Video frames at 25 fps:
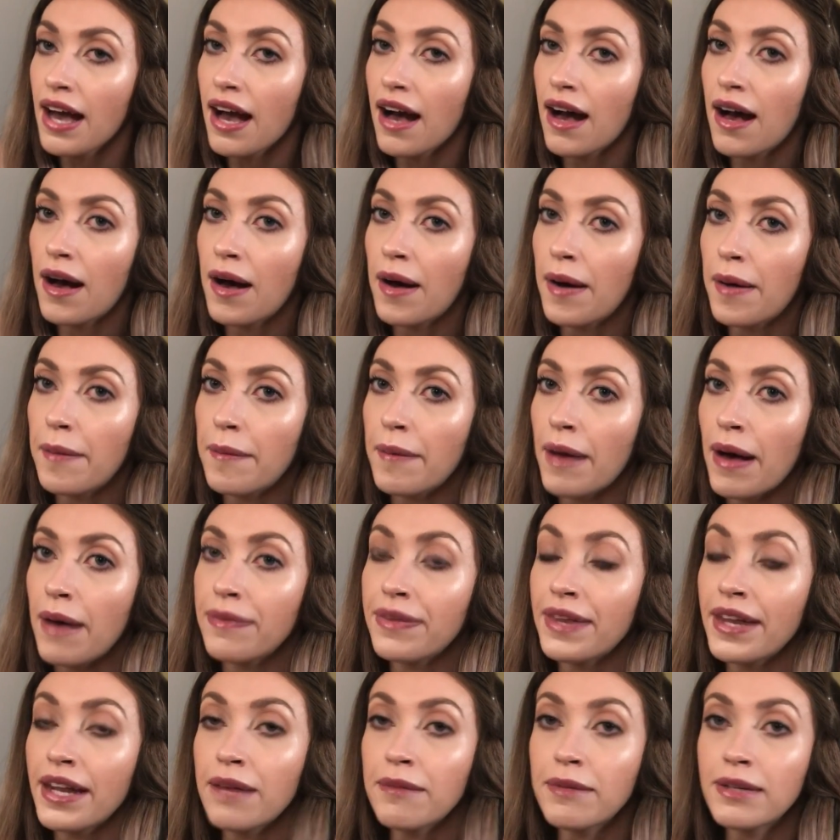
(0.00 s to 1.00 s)

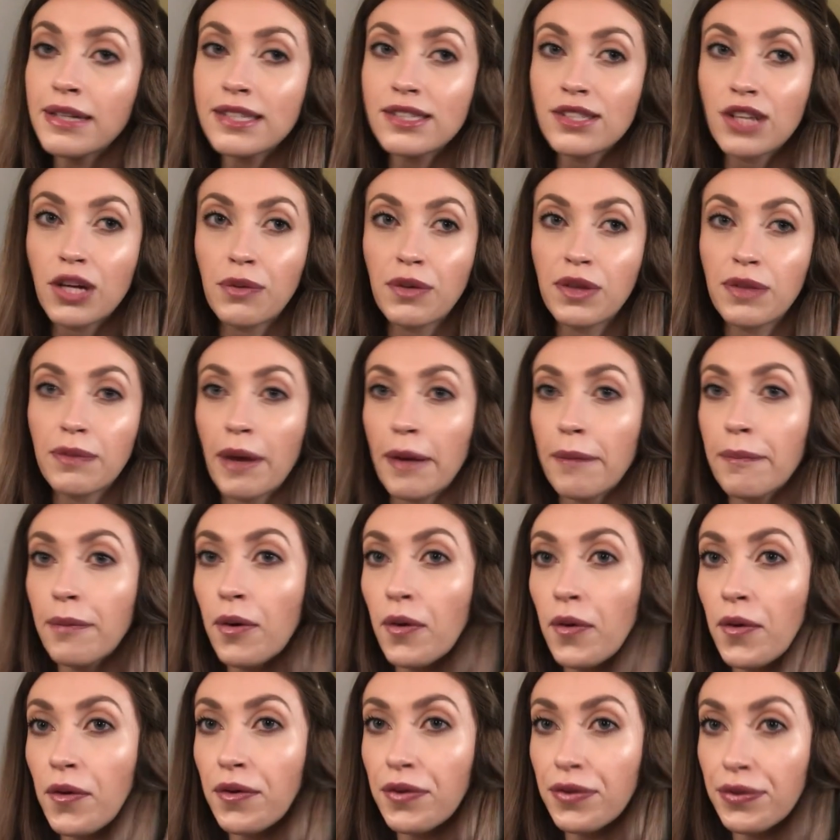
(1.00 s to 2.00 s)
And then I'm going to start with my
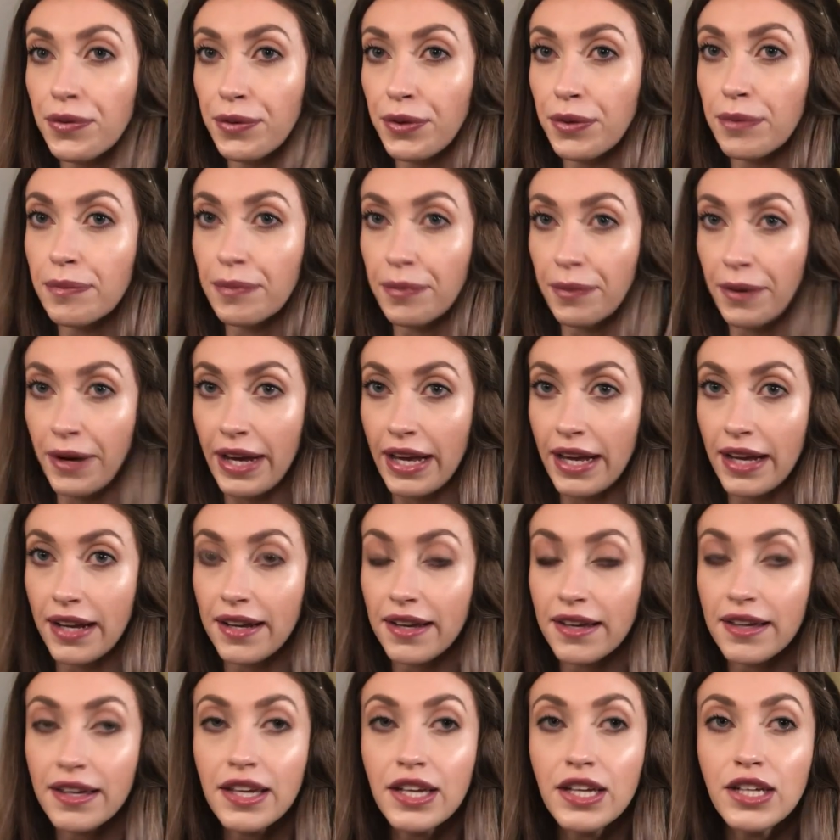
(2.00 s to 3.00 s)
pull-through braid.
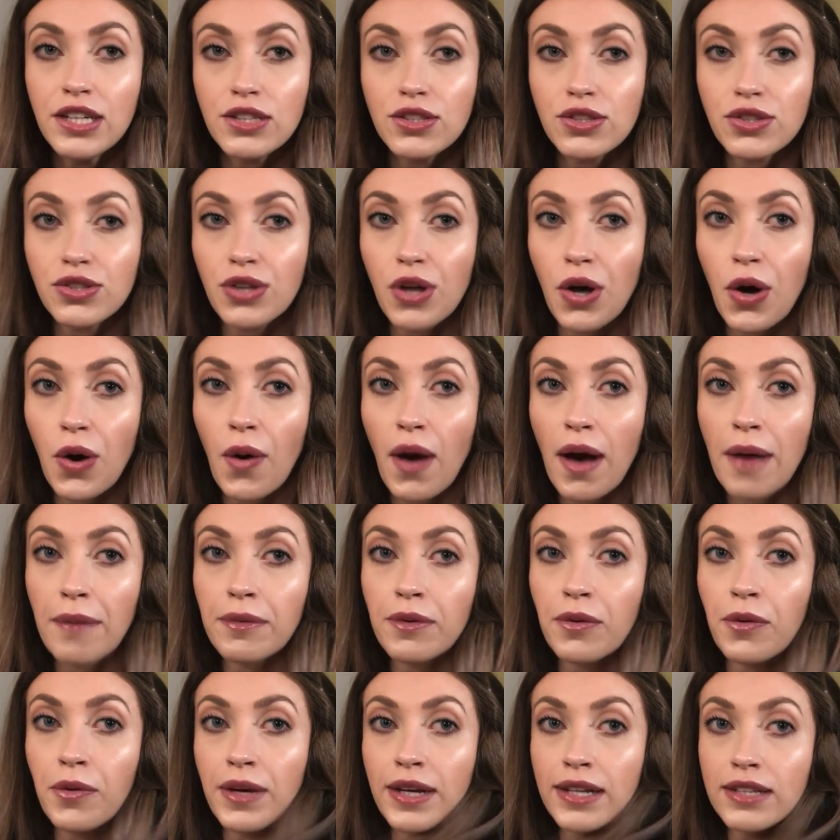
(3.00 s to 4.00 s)
So I'm
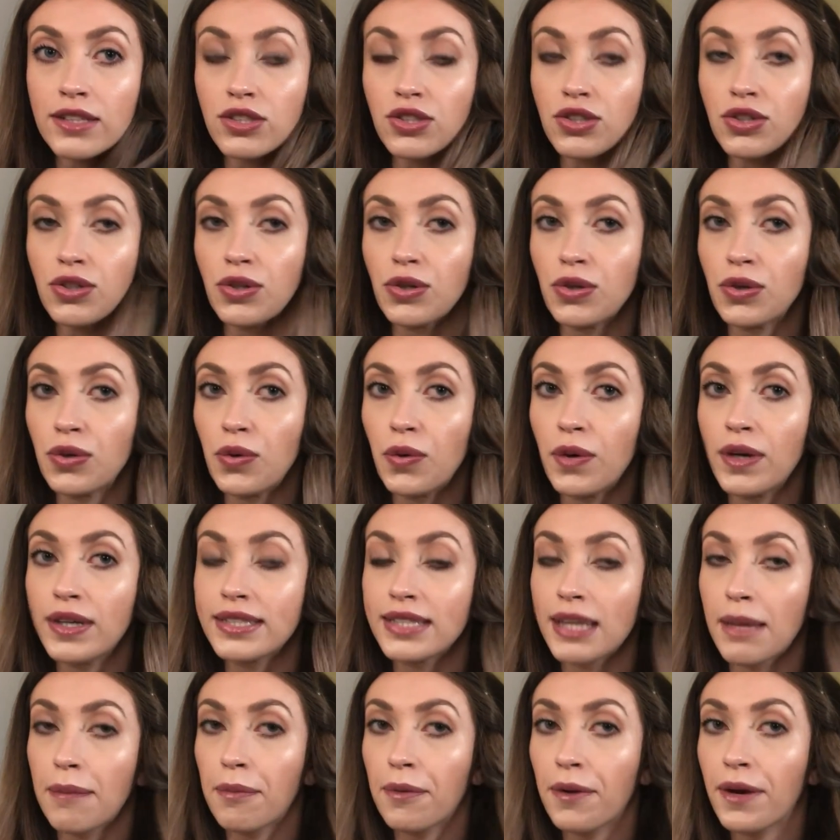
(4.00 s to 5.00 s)
going to
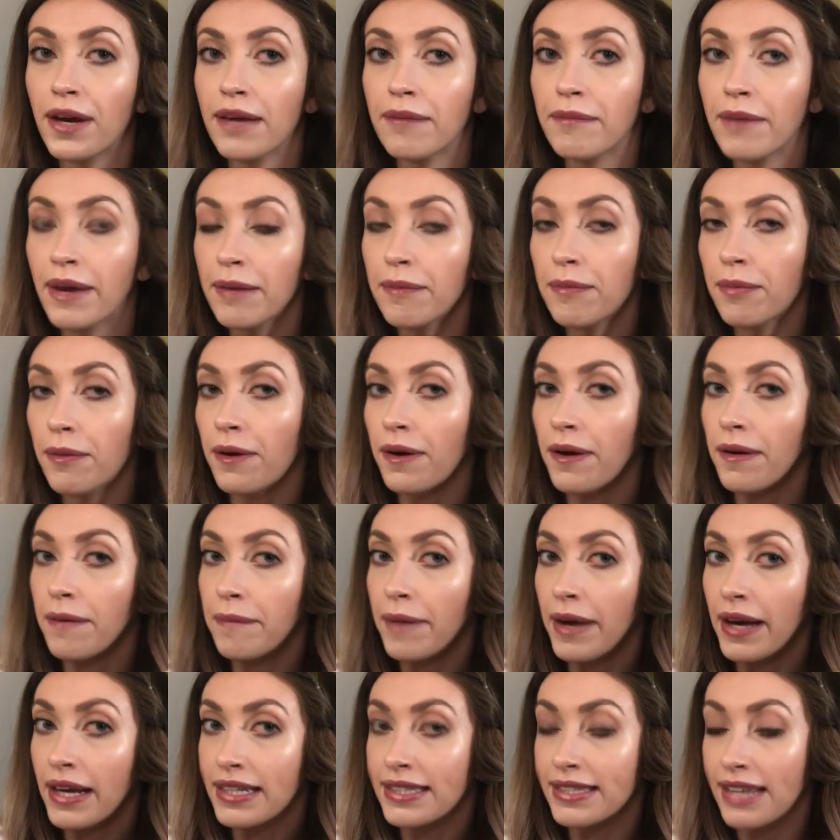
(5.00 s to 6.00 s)
separate
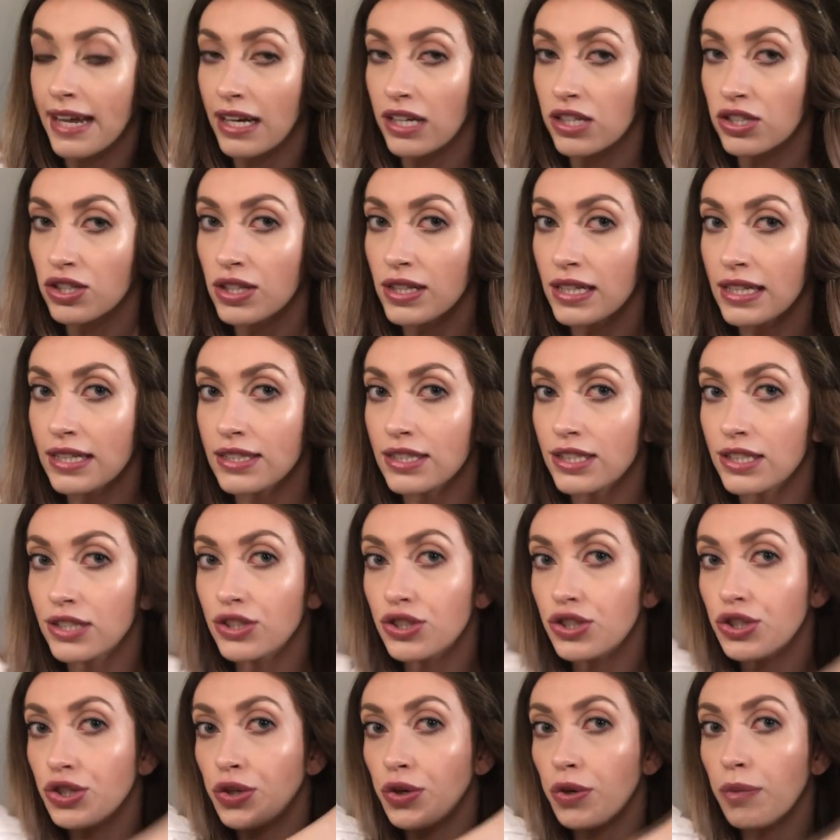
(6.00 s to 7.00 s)
my section into
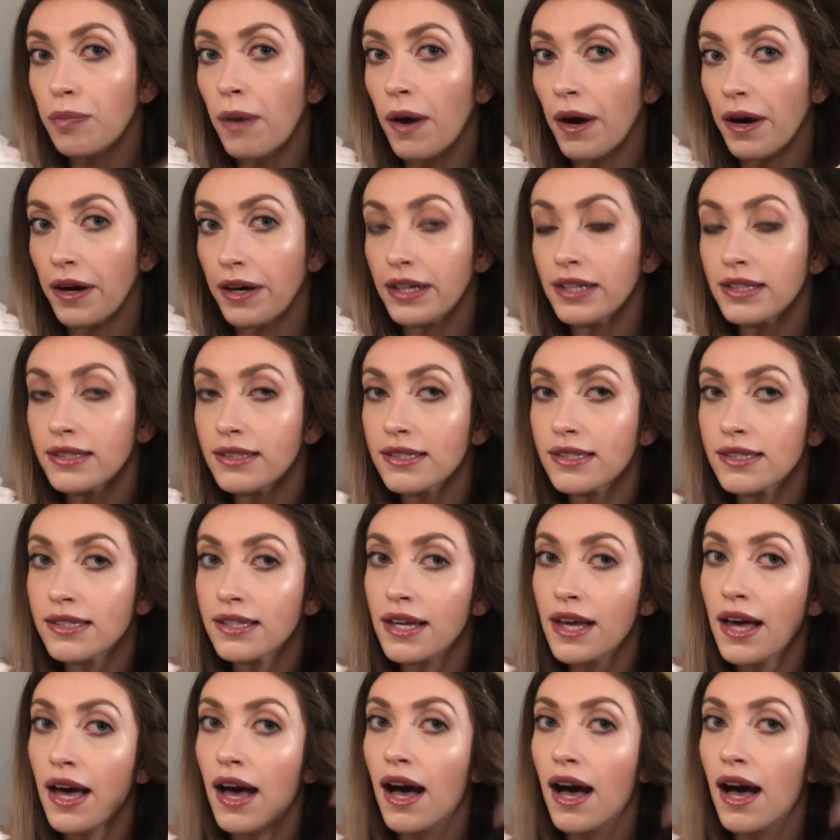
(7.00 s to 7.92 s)
2 parts,